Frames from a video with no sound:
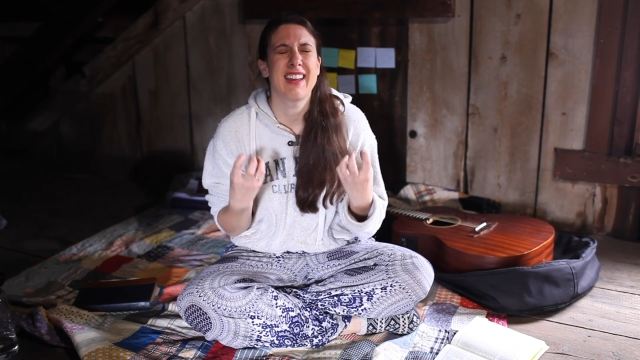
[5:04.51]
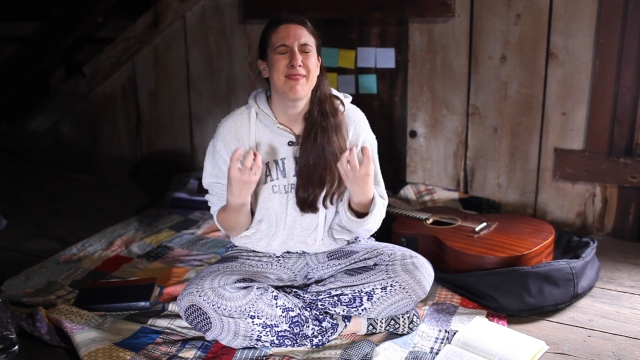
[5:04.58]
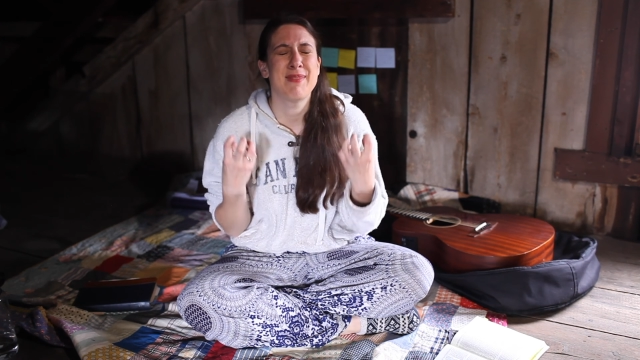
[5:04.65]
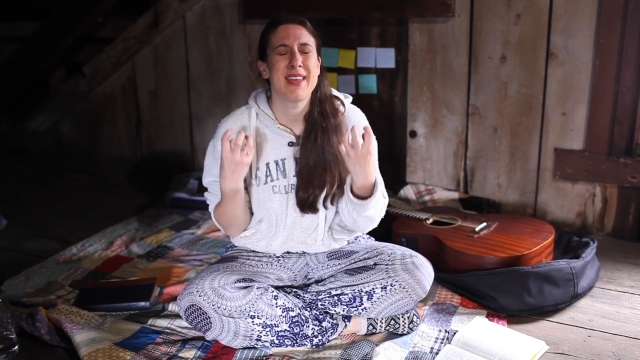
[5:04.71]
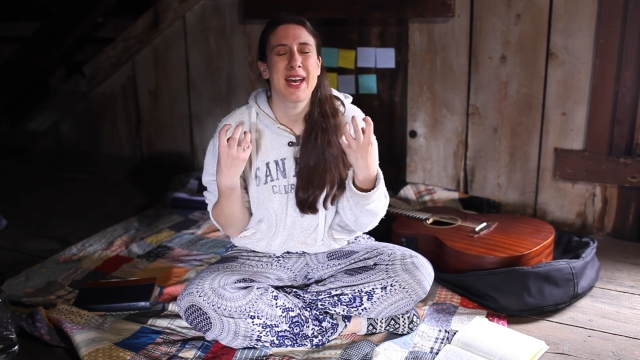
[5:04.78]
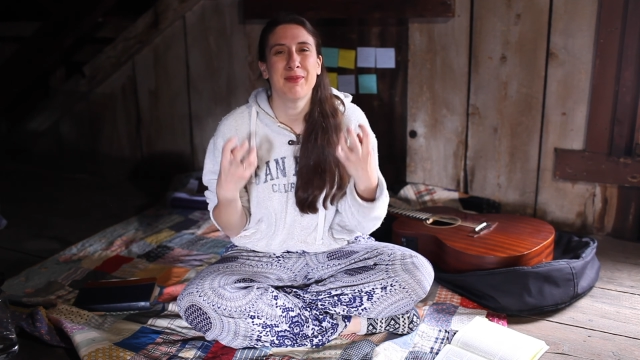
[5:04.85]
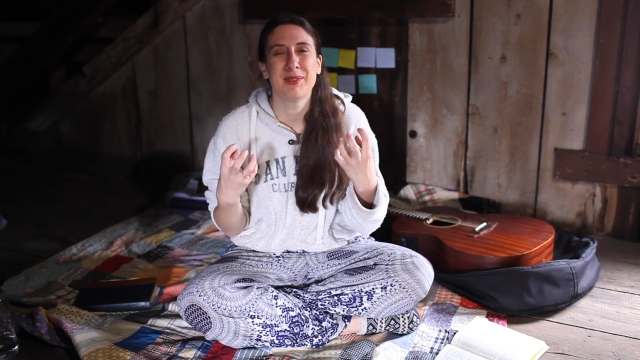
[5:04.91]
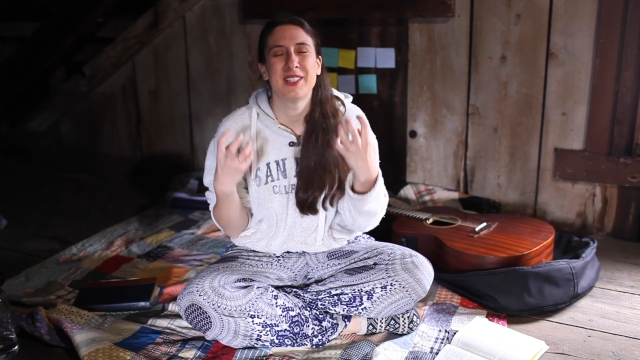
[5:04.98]

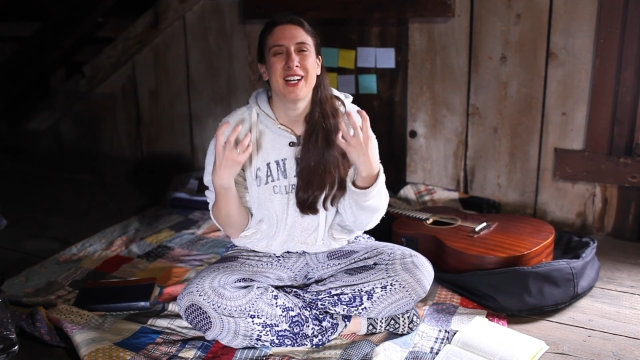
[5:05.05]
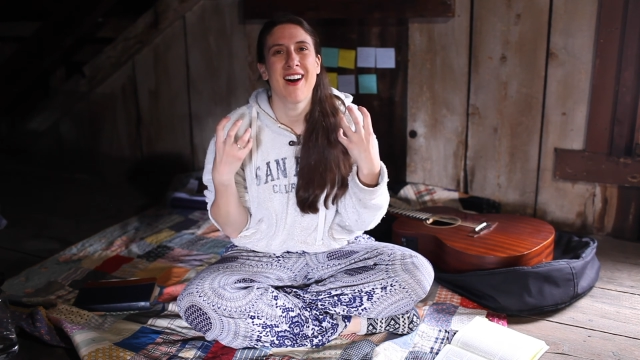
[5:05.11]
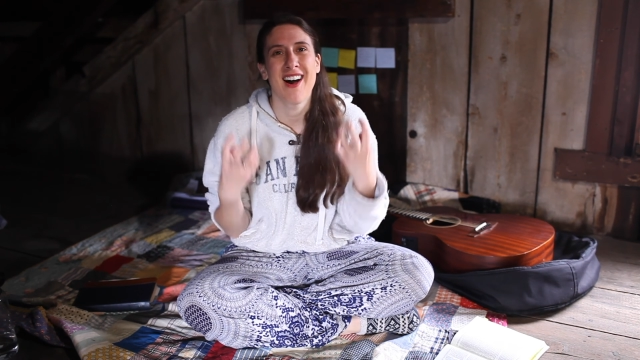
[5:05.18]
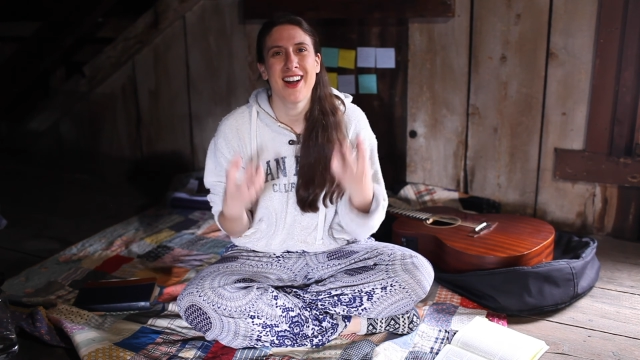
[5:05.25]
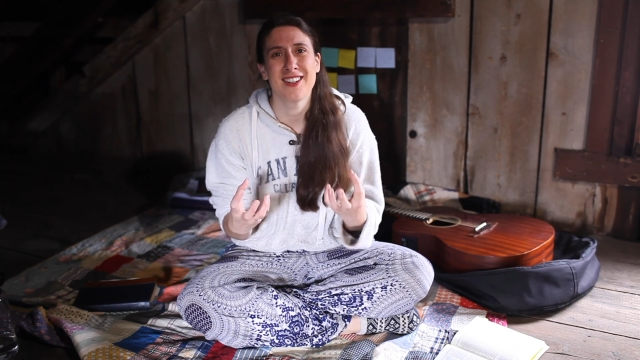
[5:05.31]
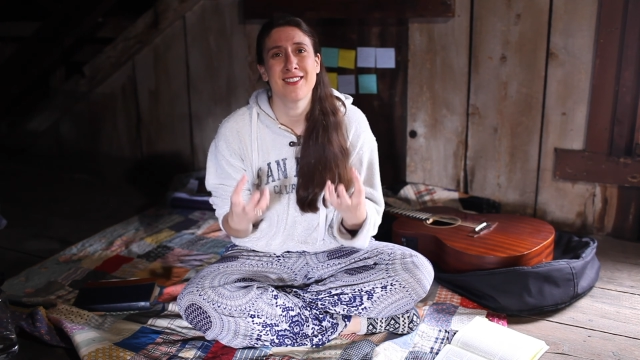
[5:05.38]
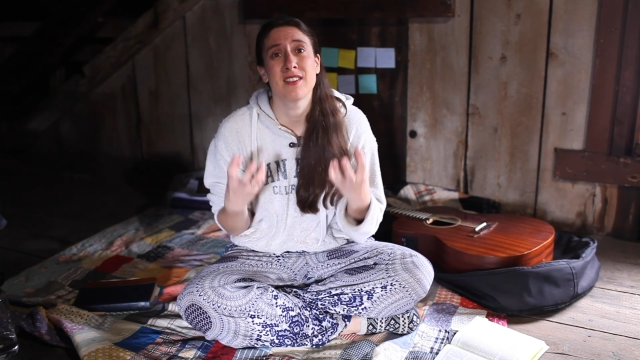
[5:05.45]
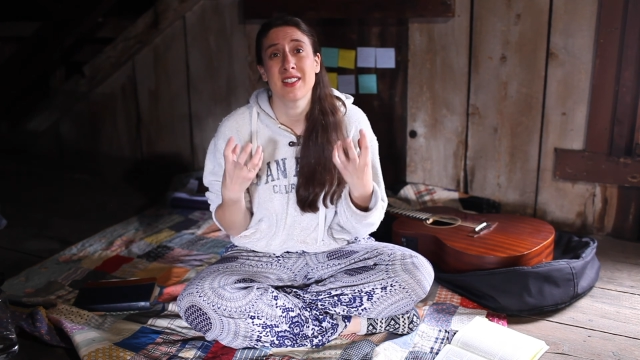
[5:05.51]
be able to
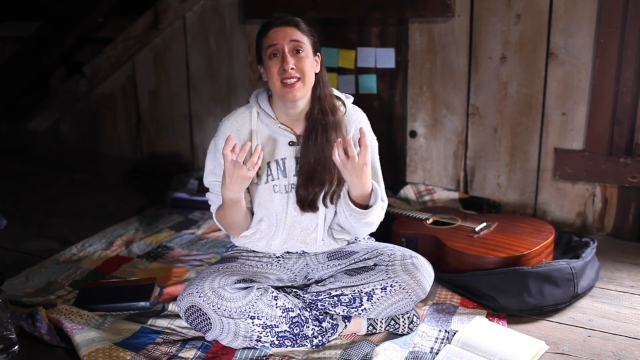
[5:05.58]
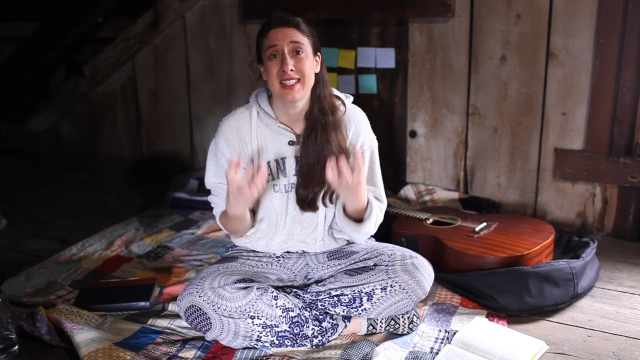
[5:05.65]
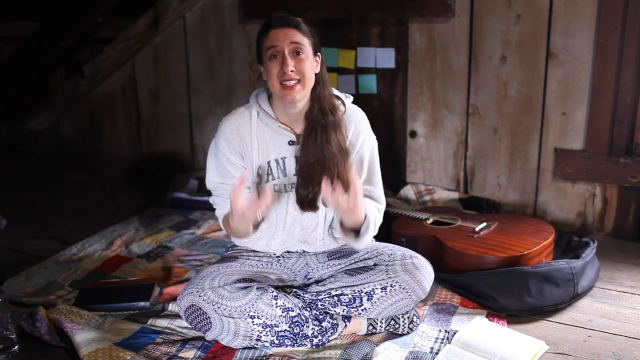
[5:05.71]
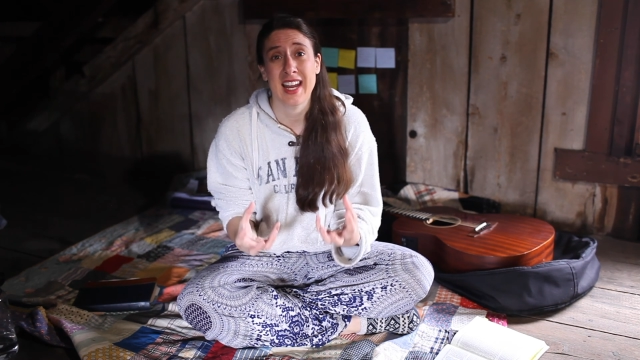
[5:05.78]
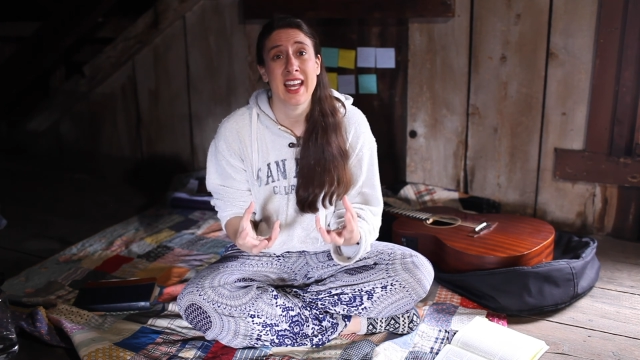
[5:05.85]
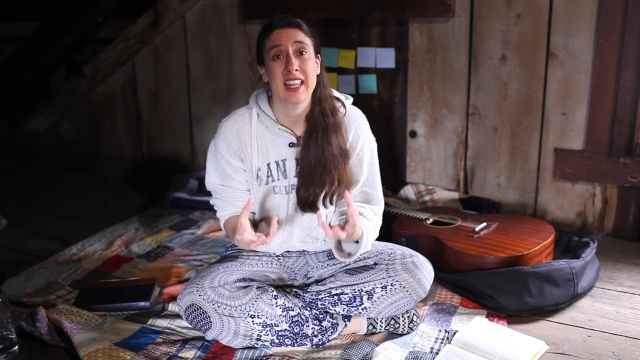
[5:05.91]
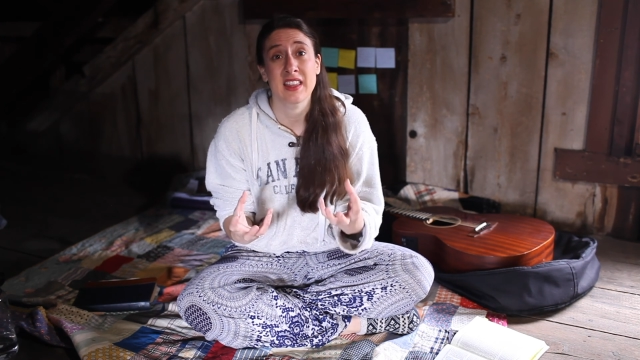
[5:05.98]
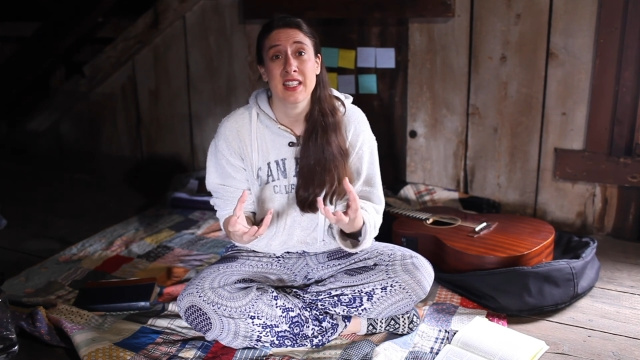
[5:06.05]

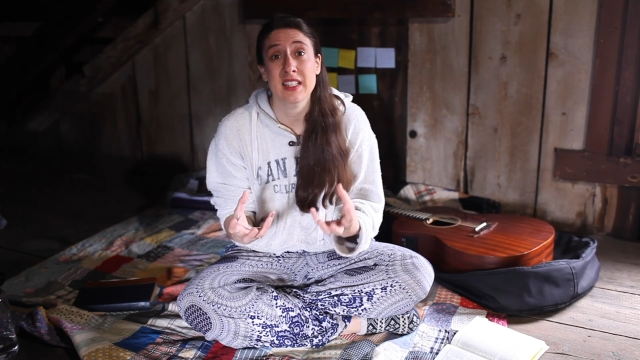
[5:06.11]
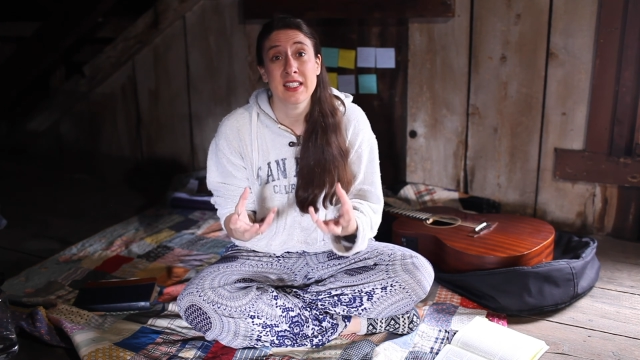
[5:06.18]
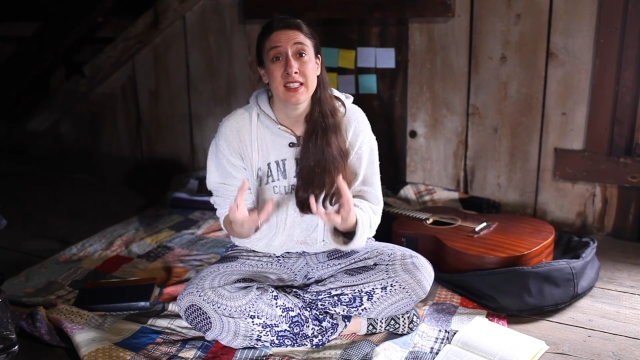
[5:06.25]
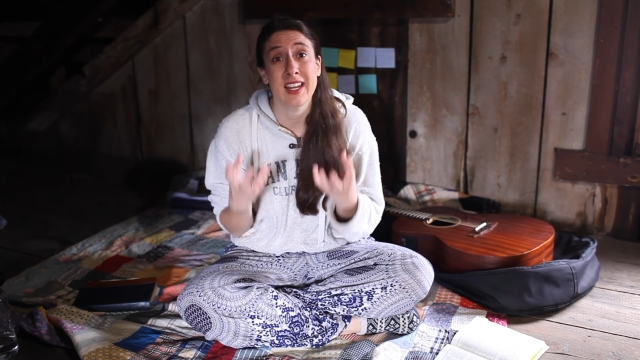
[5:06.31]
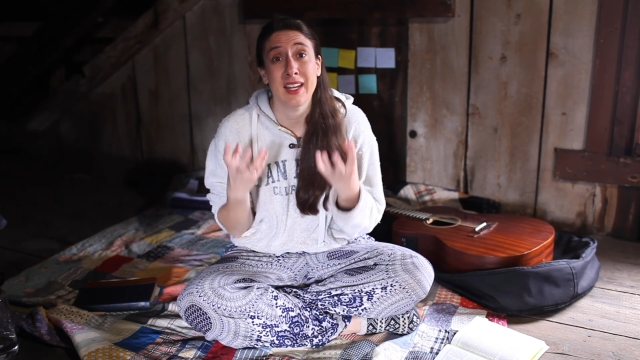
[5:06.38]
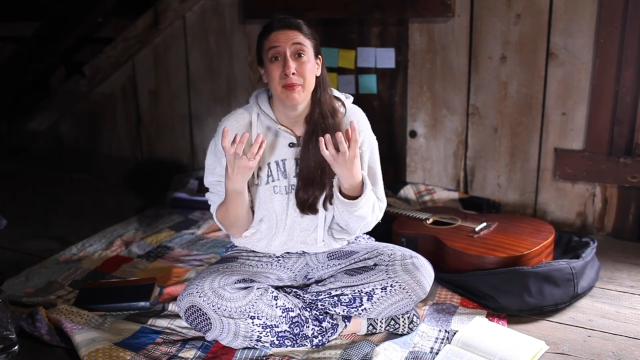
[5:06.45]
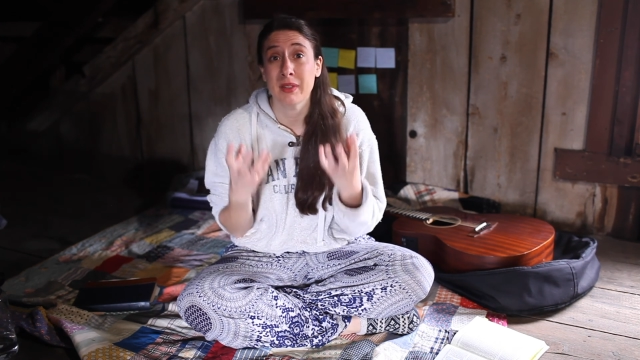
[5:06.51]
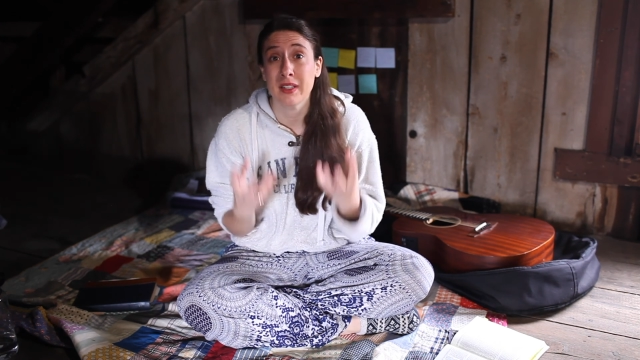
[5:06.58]
understand this
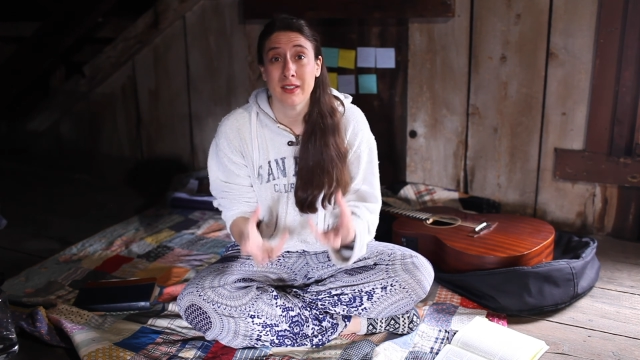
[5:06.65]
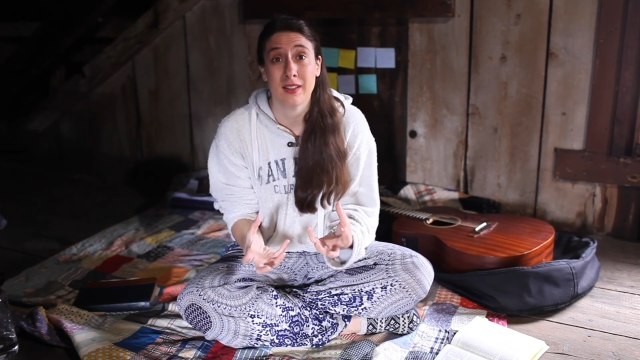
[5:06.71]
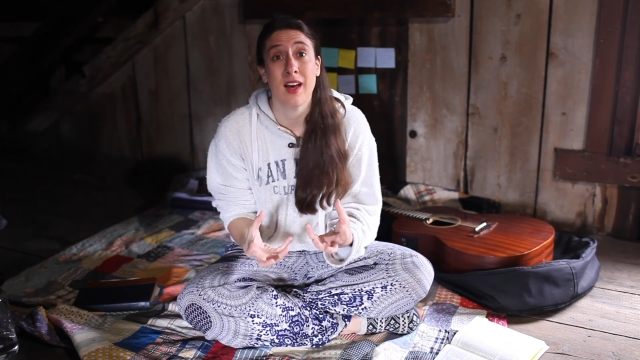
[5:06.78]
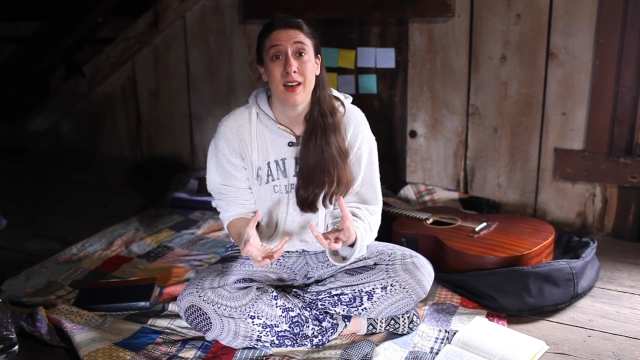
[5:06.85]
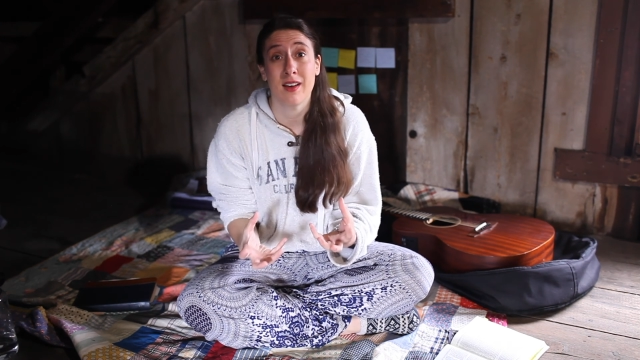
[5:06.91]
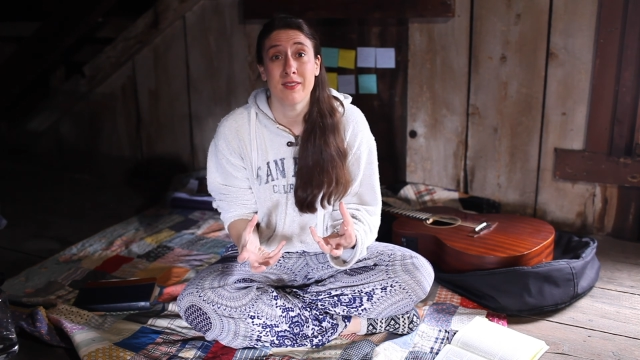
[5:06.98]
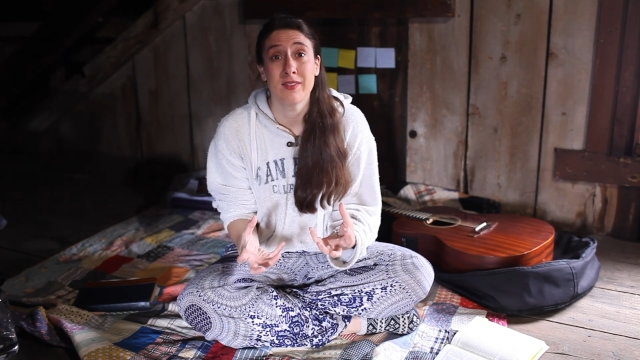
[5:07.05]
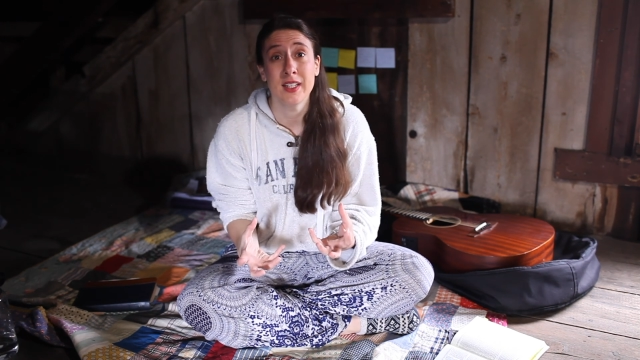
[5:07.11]
type of
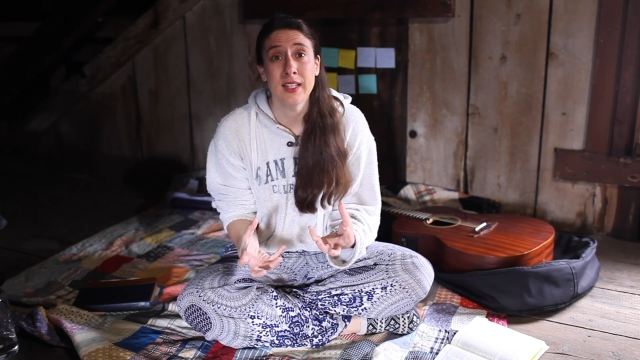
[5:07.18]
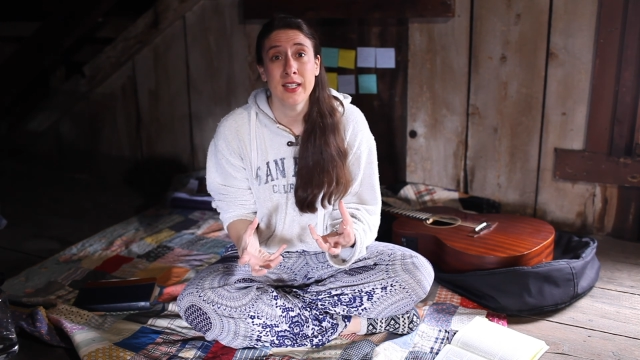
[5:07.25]
love,